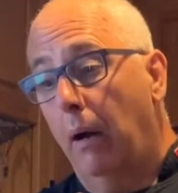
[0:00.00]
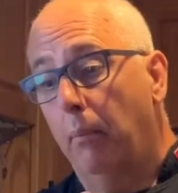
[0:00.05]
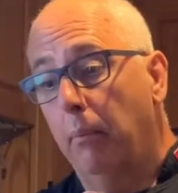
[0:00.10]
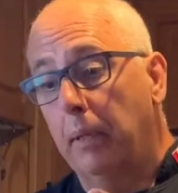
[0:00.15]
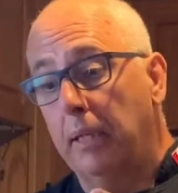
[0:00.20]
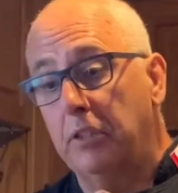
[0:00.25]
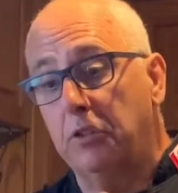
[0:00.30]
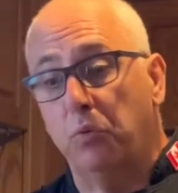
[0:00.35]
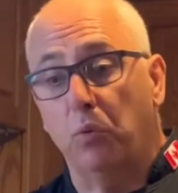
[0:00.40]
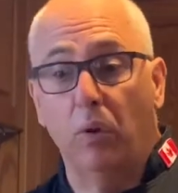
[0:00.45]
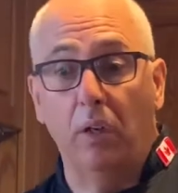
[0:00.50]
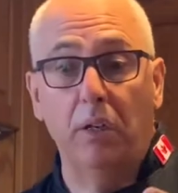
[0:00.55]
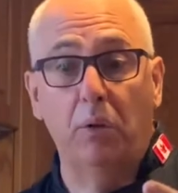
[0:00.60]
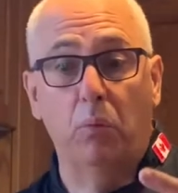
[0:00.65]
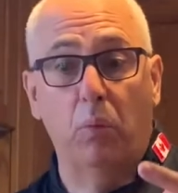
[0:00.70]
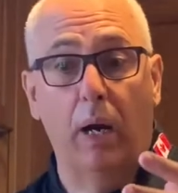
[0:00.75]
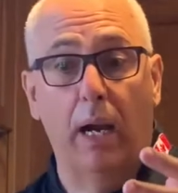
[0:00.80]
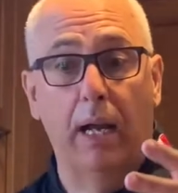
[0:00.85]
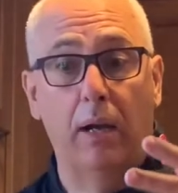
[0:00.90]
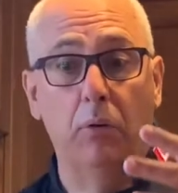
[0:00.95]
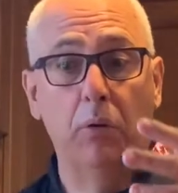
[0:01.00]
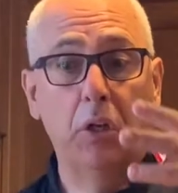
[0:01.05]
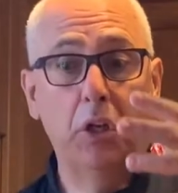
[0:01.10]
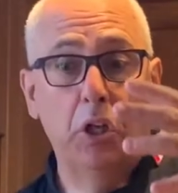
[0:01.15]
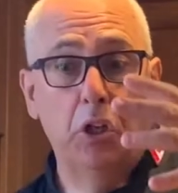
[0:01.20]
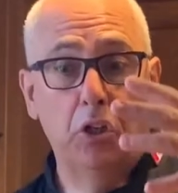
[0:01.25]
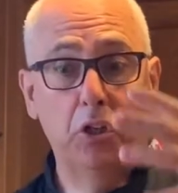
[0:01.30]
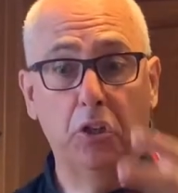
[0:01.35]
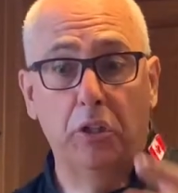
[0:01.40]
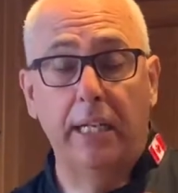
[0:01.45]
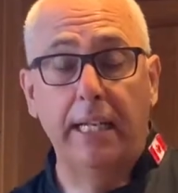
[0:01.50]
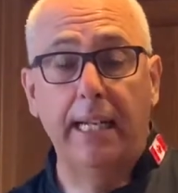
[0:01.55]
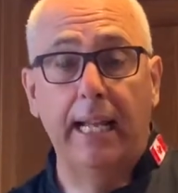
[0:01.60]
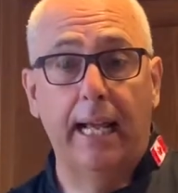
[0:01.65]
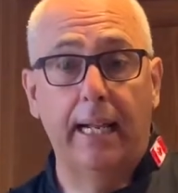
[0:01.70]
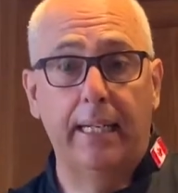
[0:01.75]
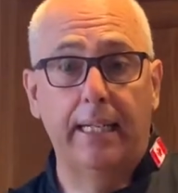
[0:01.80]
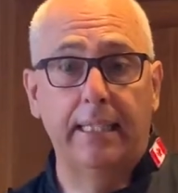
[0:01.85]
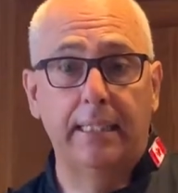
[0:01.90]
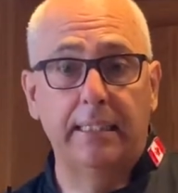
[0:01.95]
It's really around looking
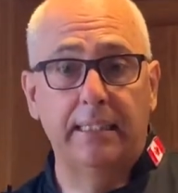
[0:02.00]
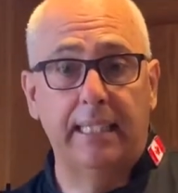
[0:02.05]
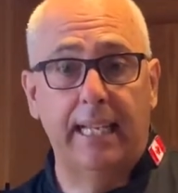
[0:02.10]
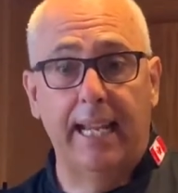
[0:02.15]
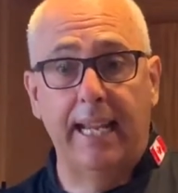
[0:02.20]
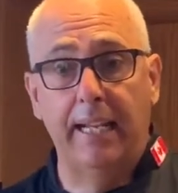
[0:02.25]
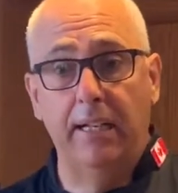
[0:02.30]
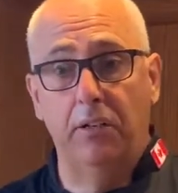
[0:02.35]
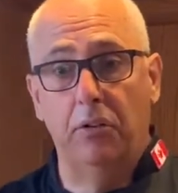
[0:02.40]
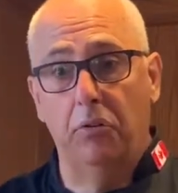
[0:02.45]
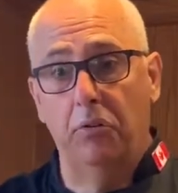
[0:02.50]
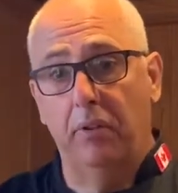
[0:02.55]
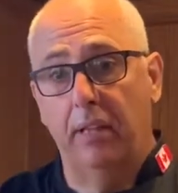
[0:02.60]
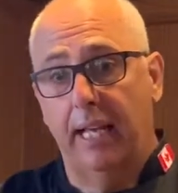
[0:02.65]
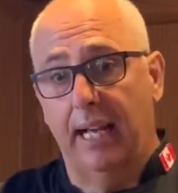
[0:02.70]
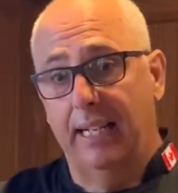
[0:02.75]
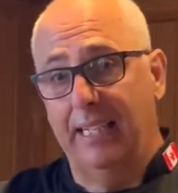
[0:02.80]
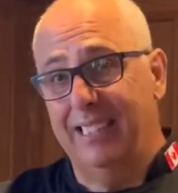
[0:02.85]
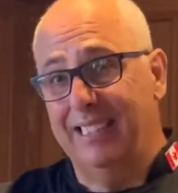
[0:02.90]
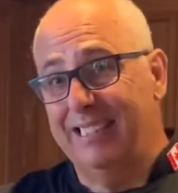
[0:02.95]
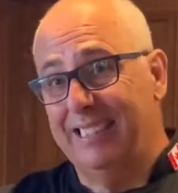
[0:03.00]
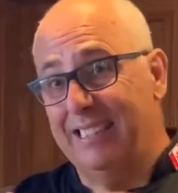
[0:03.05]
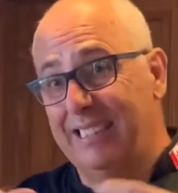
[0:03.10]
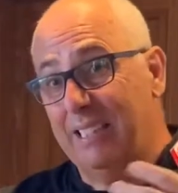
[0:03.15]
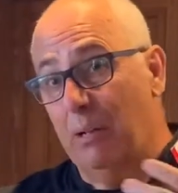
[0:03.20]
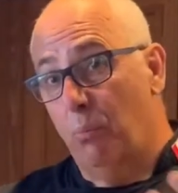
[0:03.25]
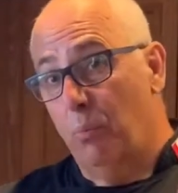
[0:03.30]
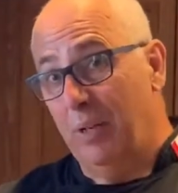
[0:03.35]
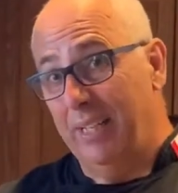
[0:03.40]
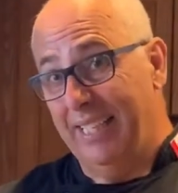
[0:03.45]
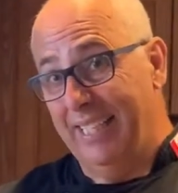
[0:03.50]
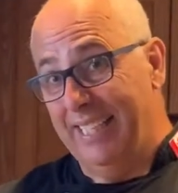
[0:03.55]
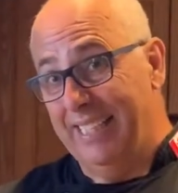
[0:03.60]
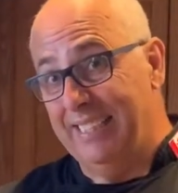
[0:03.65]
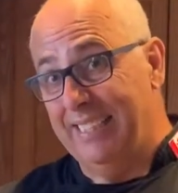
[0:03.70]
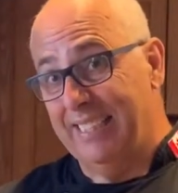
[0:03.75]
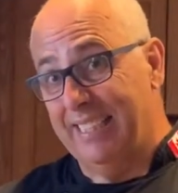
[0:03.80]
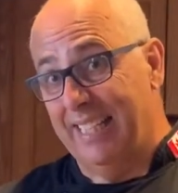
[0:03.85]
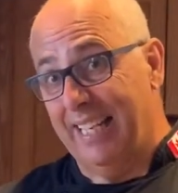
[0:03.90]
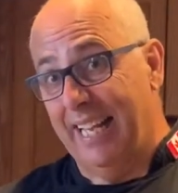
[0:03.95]
at a container that is somewhat
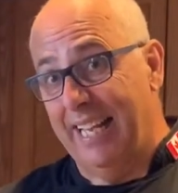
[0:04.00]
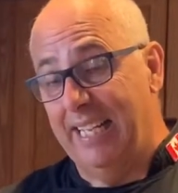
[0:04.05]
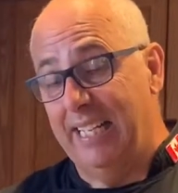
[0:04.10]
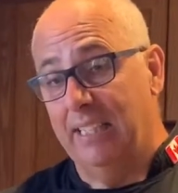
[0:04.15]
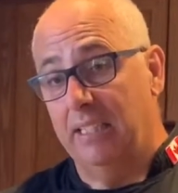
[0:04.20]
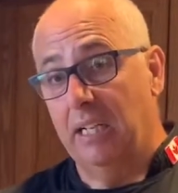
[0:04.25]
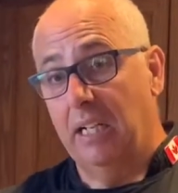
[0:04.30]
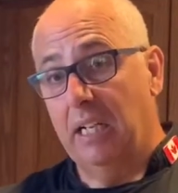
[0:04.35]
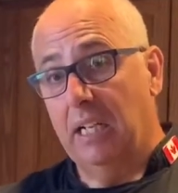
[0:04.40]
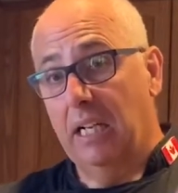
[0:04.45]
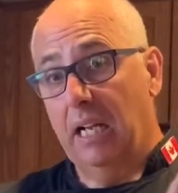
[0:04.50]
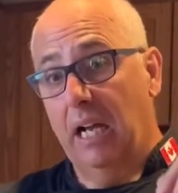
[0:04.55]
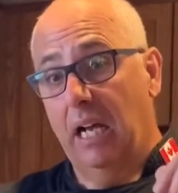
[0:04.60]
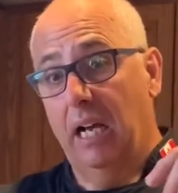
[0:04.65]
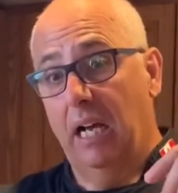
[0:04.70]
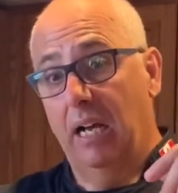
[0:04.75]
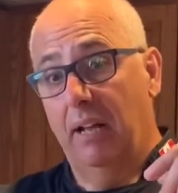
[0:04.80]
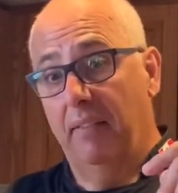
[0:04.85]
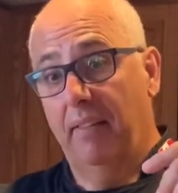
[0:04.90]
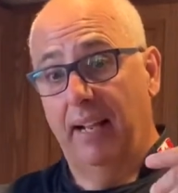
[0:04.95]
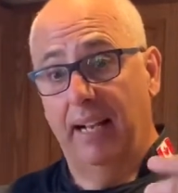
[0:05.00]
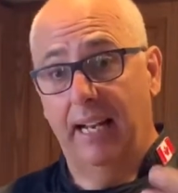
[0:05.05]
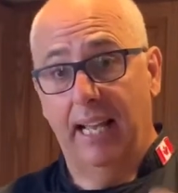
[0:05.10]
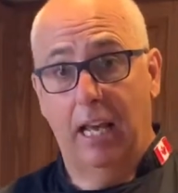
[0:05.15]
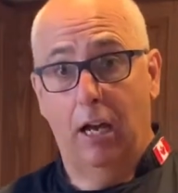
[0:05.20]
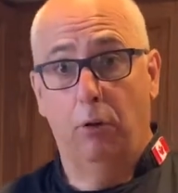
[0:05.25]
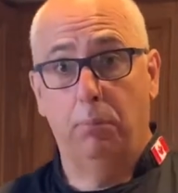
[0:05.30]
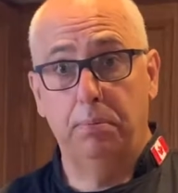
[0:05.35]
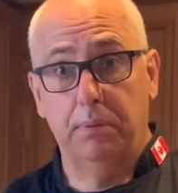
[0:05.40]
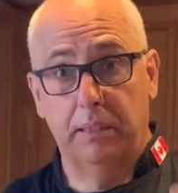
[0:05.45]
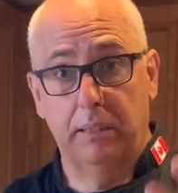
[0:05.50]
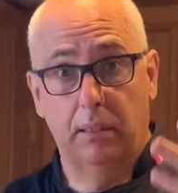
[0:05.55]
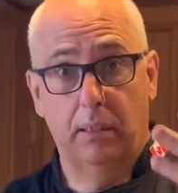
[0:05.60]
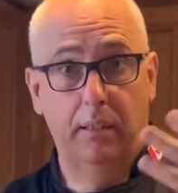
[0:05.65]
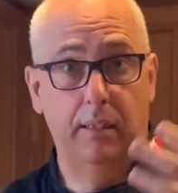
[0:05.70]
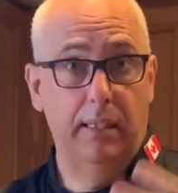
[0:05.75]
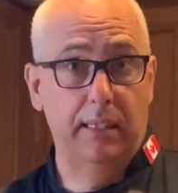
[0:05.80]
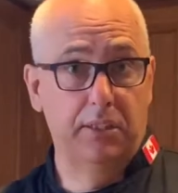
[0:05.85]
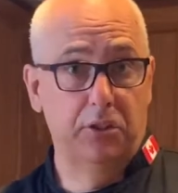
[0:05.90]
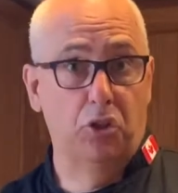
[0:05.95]
insulated, that helps
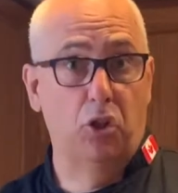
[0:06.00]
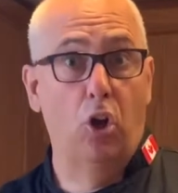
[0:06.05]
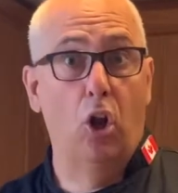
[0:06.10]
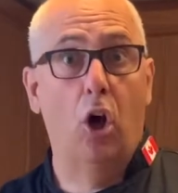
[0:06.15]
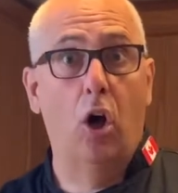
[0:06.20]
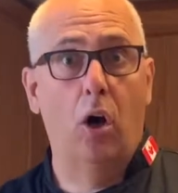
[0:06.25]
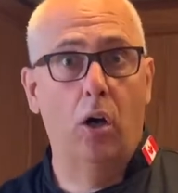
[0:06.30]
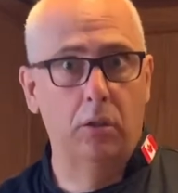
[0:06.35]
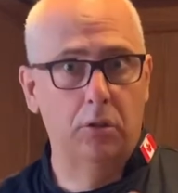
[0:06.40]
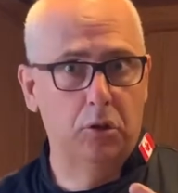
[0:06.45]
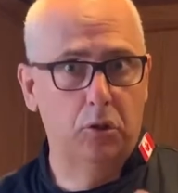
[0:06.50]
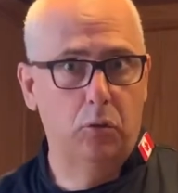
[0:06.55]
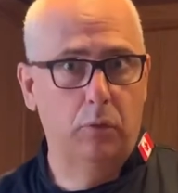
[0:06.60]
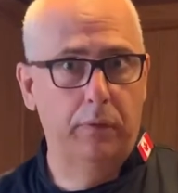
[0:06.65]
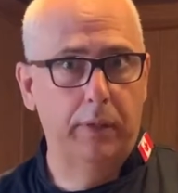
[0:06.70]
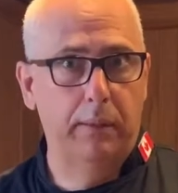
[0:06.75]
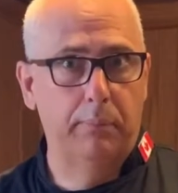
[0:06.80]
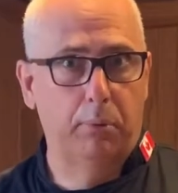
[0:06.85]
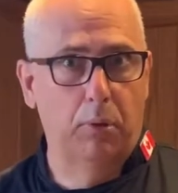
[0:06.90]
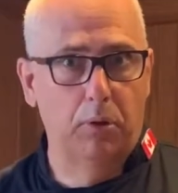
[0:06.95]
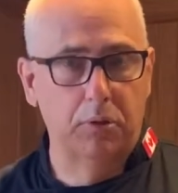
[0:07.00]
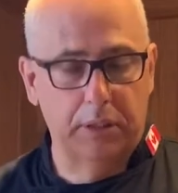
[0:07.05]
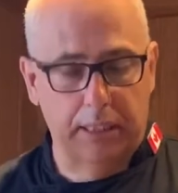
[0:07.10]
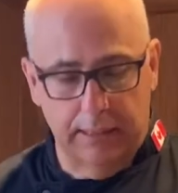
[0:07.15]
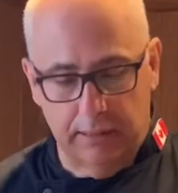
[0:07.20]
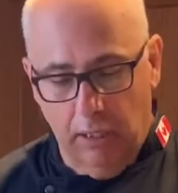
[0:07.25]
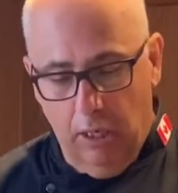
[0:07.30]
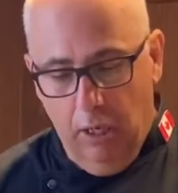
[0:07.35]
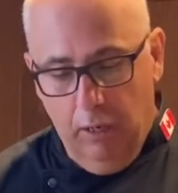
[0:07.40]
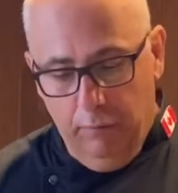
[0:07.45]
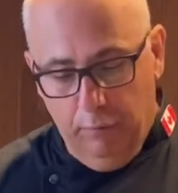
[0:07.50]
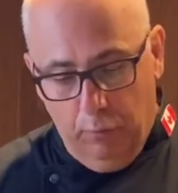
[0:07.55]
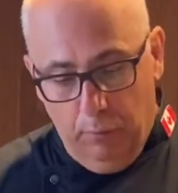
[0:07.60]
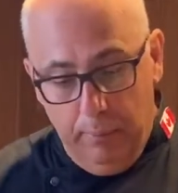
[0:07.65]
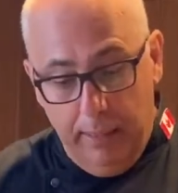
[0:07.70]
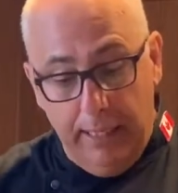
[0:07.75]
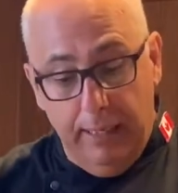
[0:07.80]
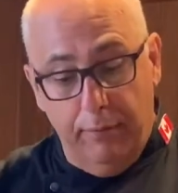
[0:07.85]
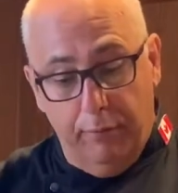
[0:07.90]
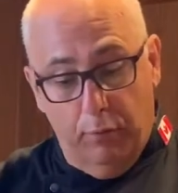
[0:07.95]
this long sous vide process. For
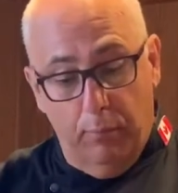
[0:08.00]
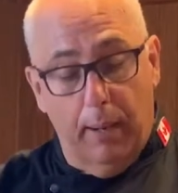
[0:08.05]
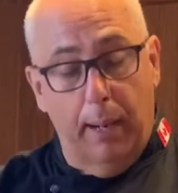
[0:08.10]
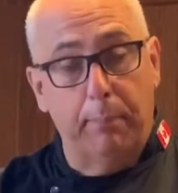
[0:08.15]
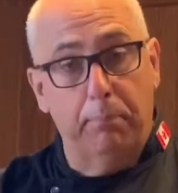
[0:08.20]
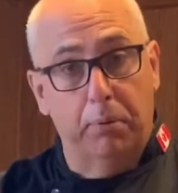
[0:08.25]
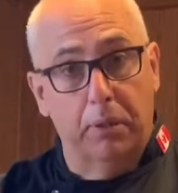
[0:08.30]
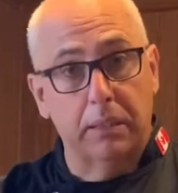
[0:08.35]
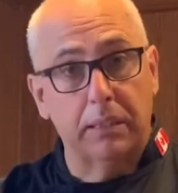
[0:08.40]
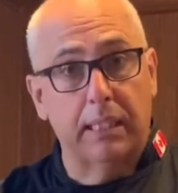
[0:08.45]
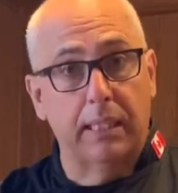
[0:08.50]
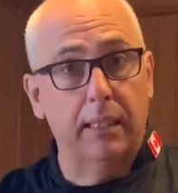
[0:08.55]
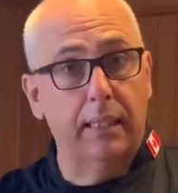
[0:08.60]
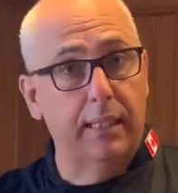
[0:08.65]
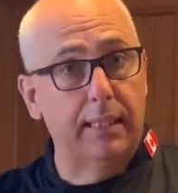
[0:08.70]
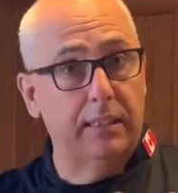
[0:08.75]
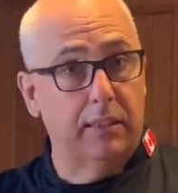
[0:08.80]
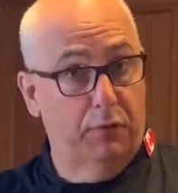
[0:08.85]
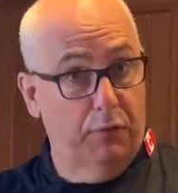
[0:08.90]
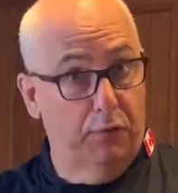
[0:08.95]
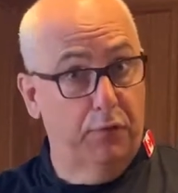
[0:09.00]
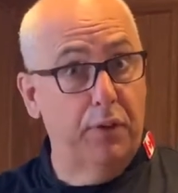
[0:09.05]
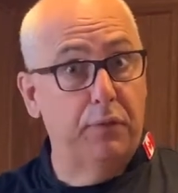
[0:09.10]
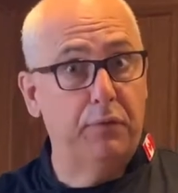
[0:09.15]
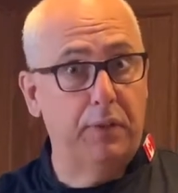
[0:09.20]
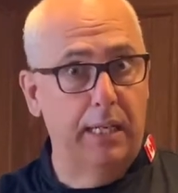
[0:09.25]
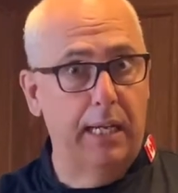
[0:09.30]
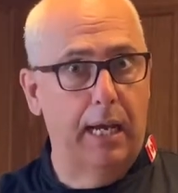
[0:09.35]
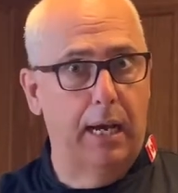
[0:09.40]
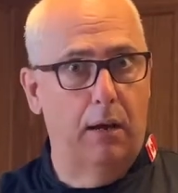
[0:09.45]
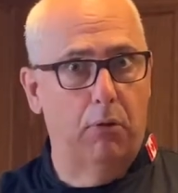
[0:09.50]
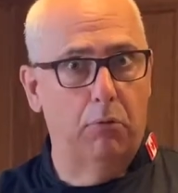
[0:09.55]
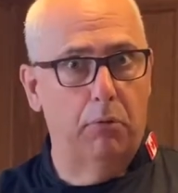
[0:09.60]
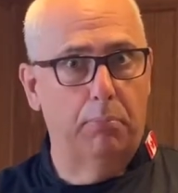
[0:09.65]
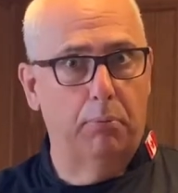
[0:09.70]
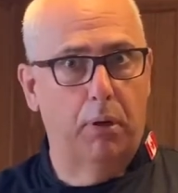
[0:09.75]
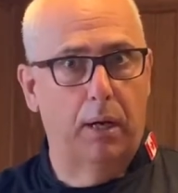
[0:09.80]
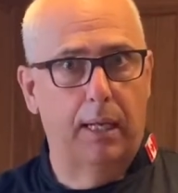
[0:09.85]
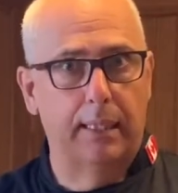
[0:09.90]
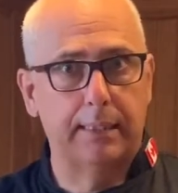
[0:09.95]
me, for my brisket, it's a 50-hour
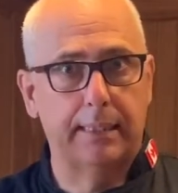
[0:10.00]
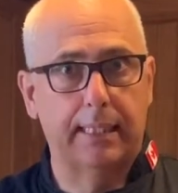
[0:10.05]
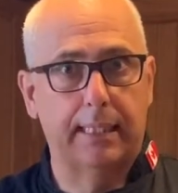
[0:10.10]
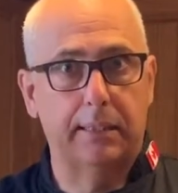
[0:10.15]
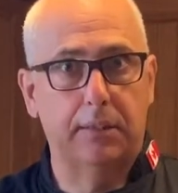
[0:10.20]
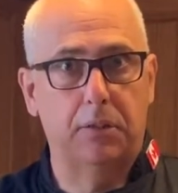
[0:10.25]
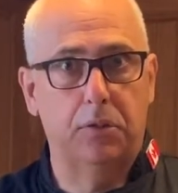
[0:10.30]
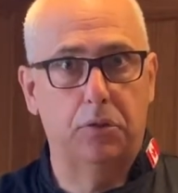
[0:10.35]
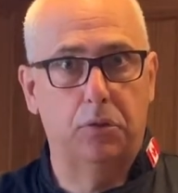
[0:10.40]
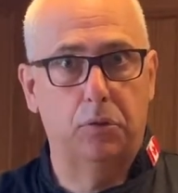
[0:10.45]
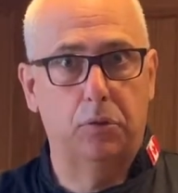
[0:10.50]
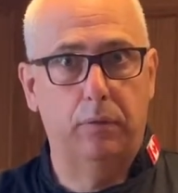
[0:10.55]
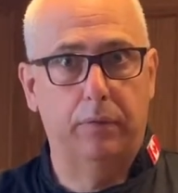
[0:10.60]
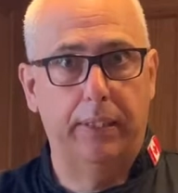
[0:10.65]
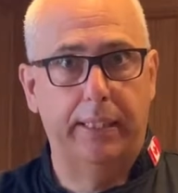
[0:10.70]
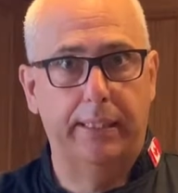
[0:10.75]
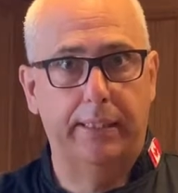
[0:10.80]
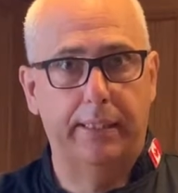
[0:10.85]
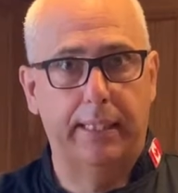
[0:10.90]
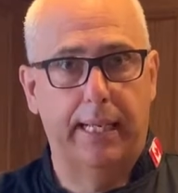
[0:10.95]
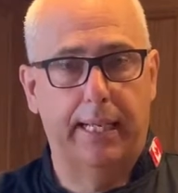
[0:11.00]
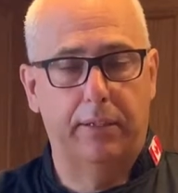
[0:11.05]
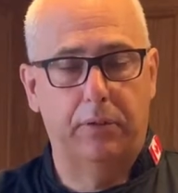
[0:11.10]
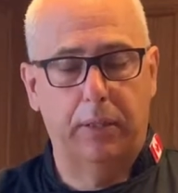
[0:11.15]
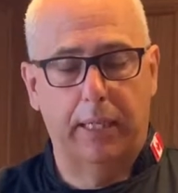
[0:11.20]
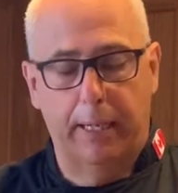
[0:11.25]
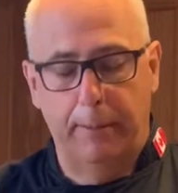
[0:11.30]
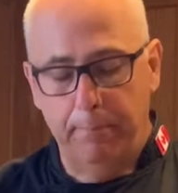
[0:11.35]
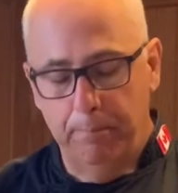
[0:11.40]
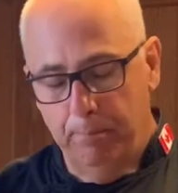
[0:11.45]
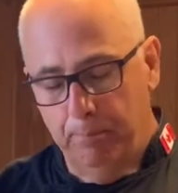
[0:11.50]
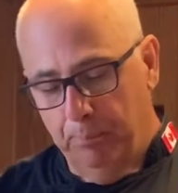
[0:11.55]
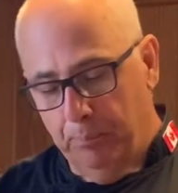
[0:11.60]
process to sous vide in that, okay?